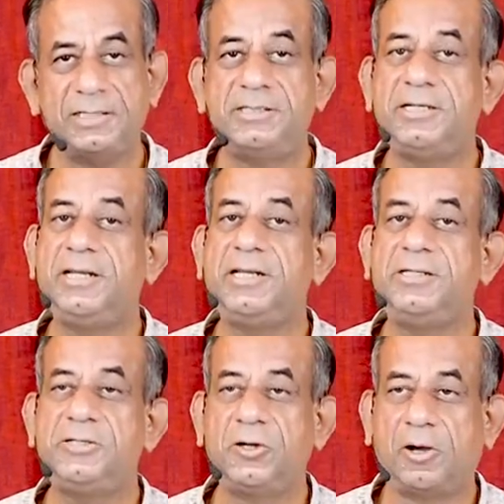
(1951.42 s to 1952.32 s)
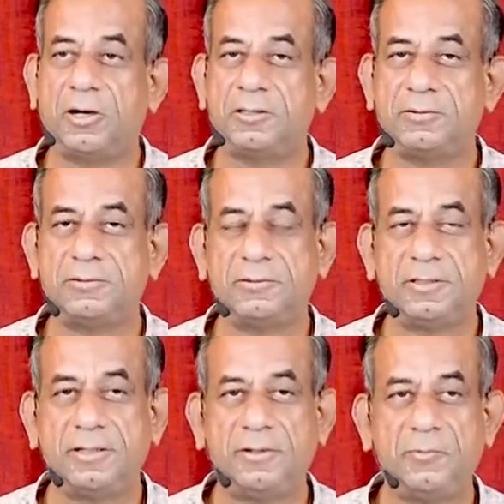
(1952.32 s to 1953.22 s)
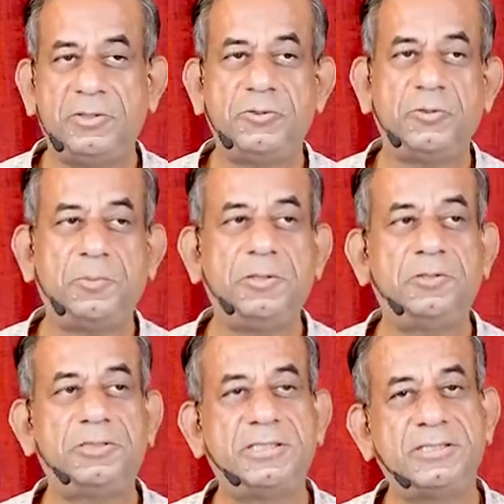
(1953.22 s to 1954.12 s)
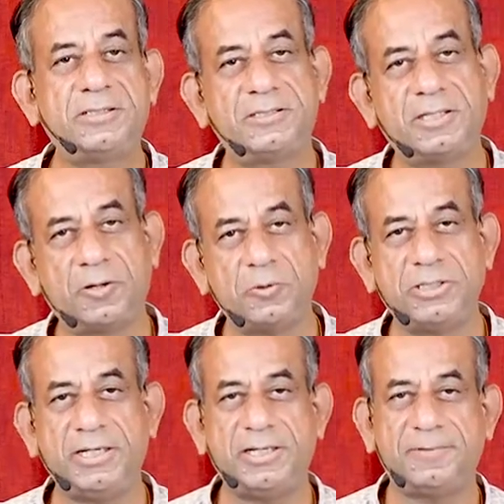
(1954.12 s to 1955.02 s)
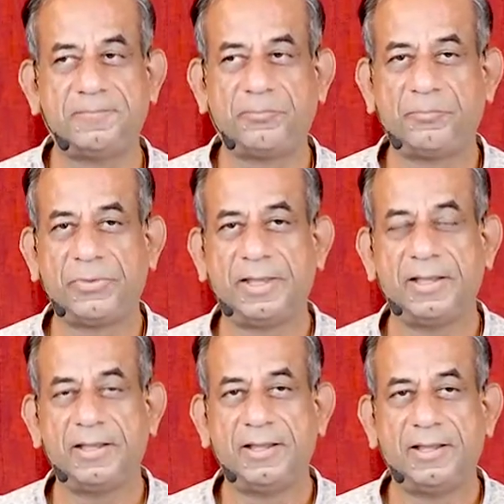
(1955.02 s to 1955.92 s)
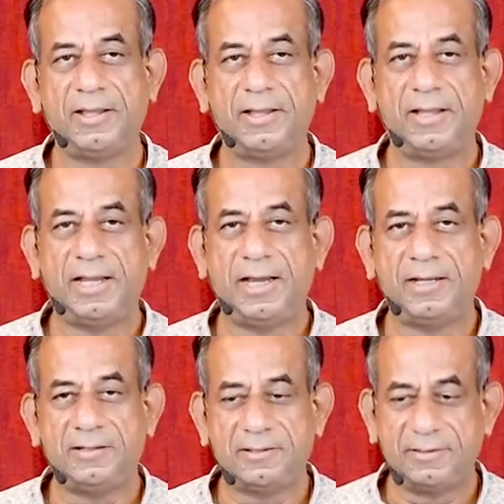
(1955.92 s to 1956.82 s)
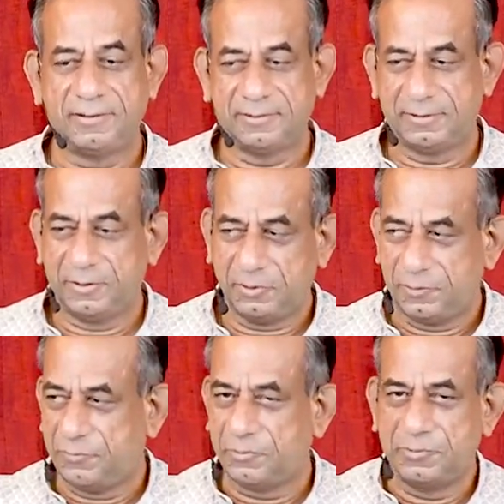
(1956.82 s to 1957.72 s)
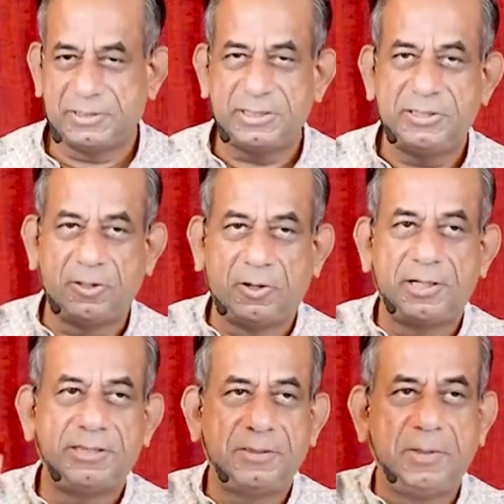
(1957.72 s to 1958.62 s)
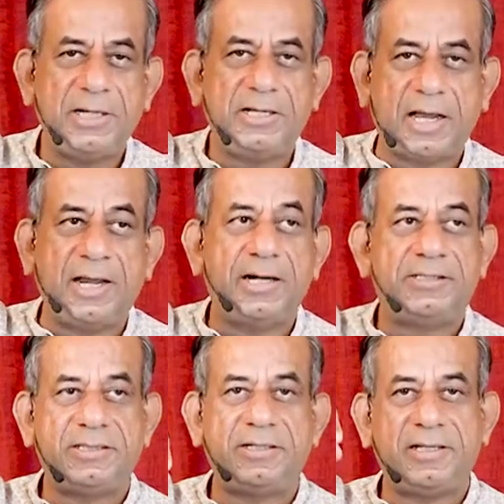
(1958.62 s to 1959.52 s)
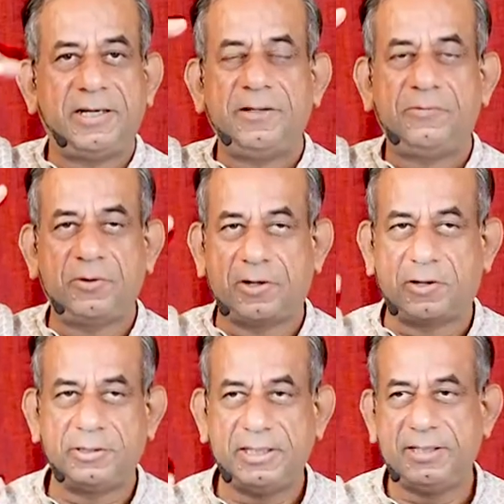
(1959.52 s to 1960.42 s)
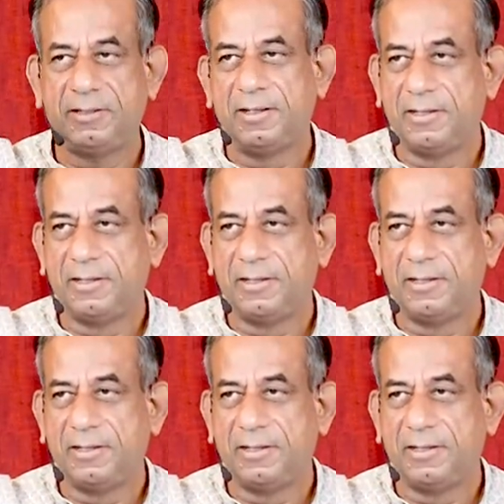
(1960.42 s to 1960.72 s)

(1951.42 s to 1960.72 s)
sitting in Shillong with Sri Aurobindo's sister Sarojini and you know if you see Shillong it's a many tired city and if you are on the